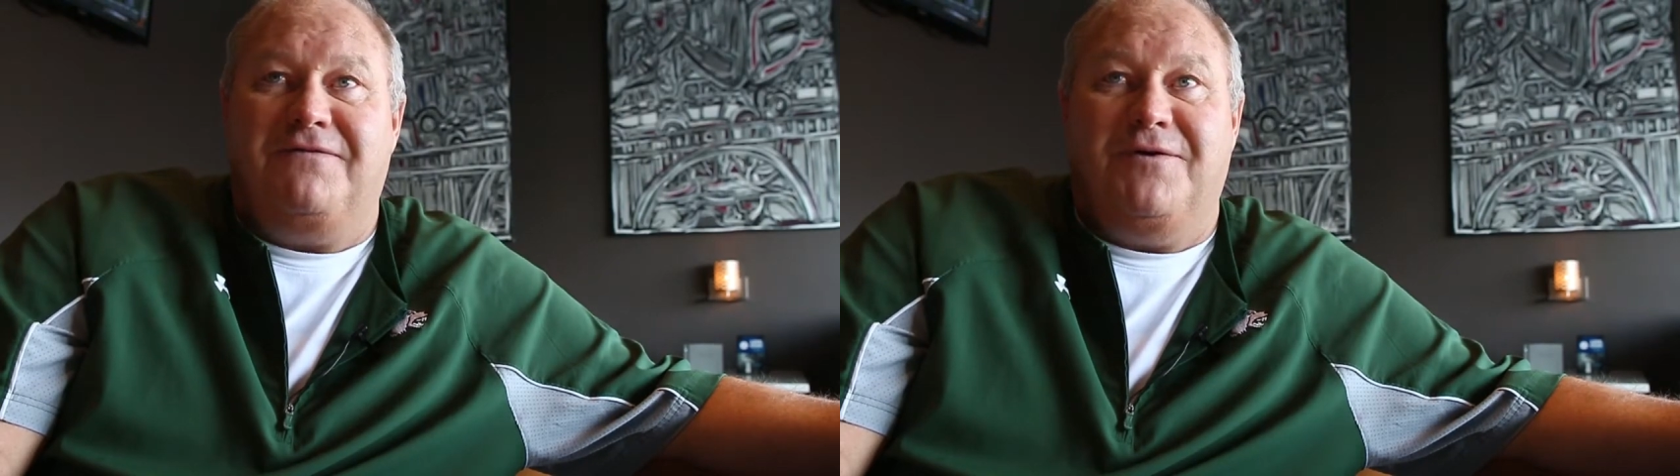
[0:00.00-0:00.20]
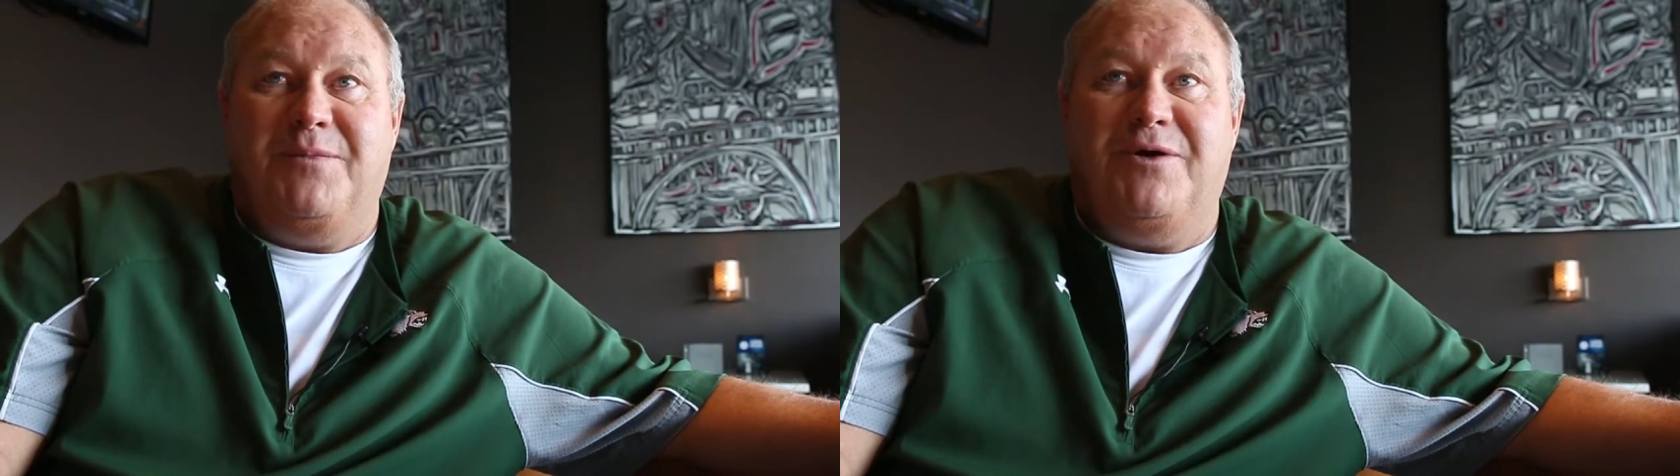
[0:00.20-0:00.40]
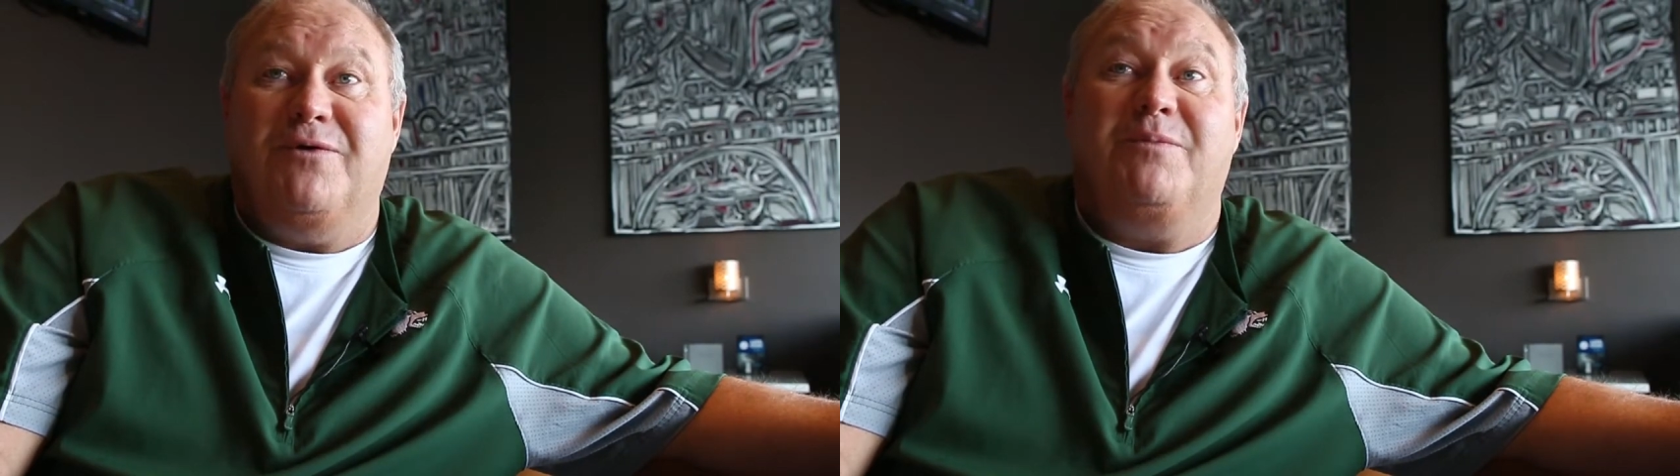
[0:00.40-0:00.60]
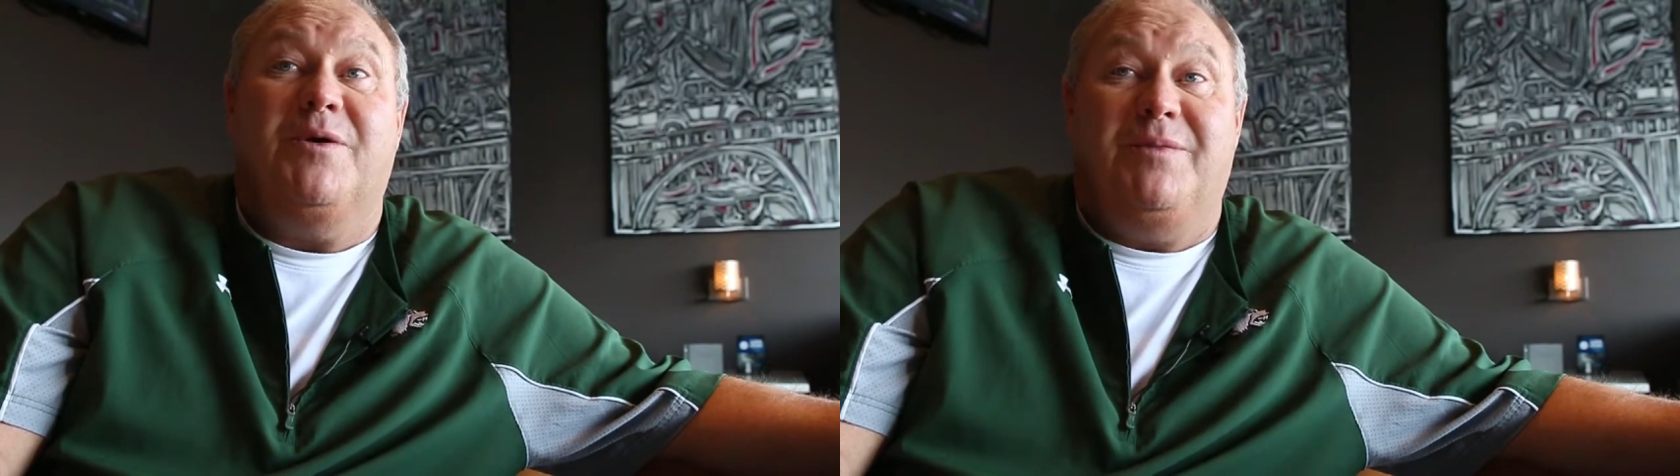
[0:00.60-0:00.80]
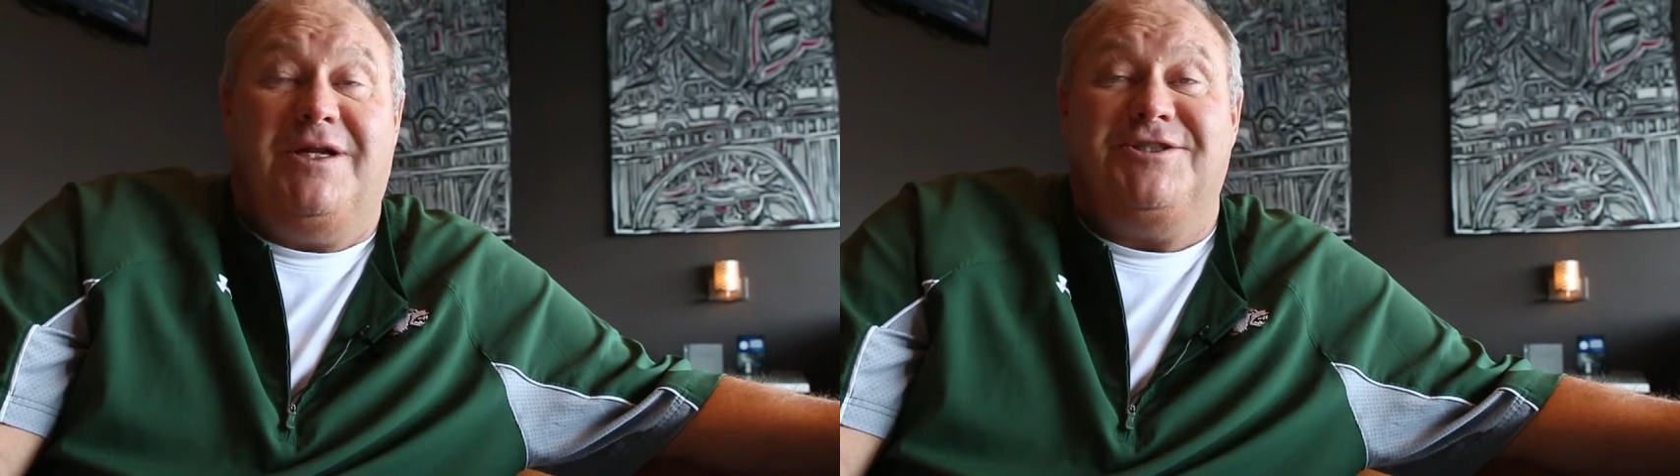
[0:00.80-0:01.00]
a beer with
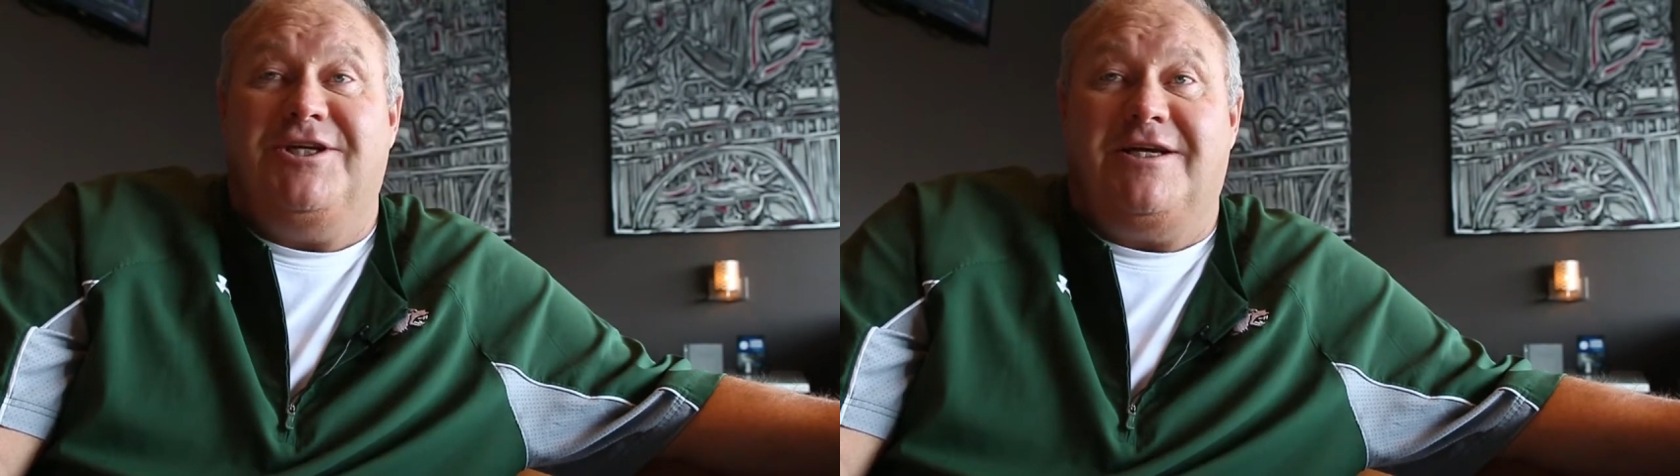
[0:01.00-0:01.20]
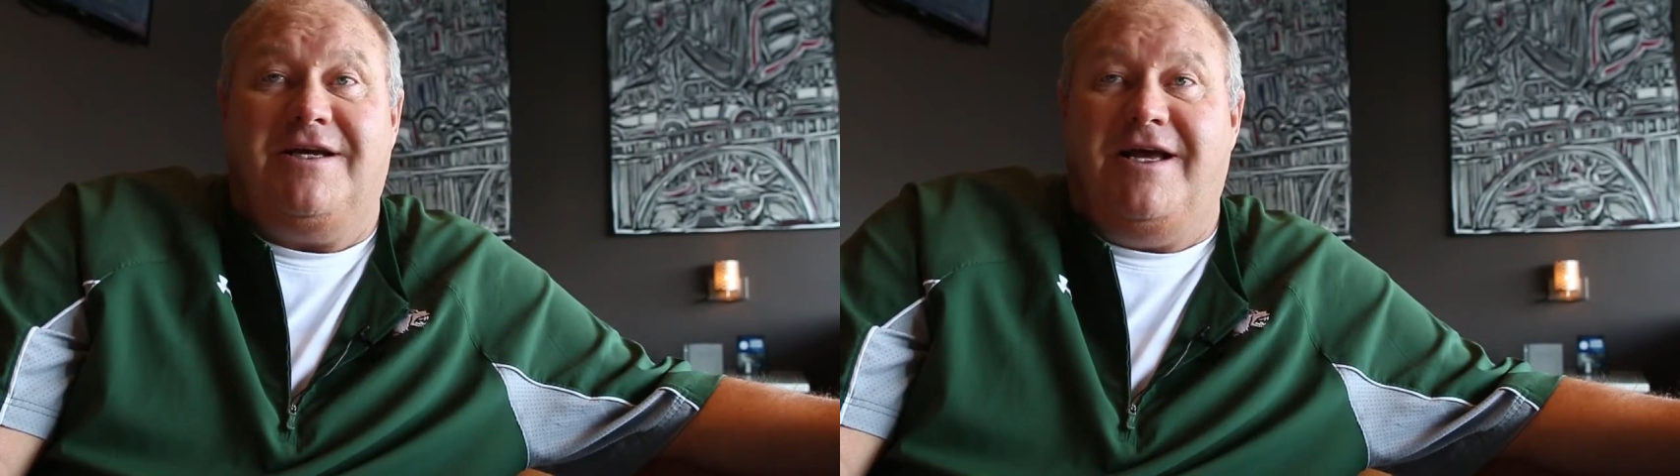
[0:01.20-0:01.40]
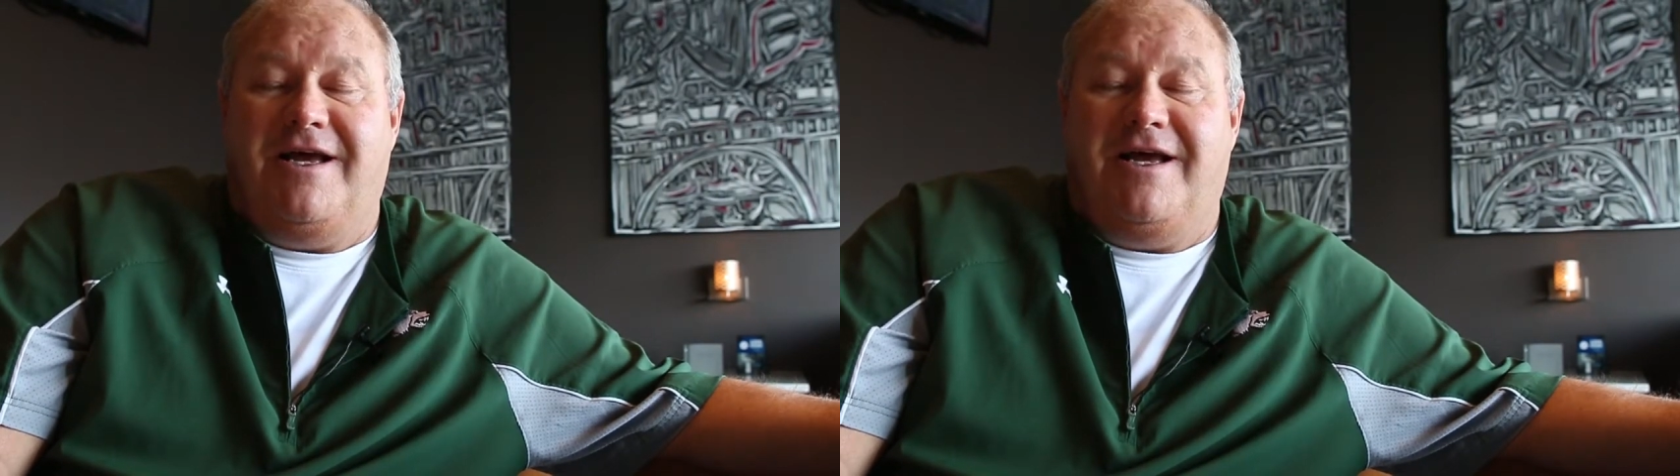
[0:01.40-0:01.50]
Bill Belichick.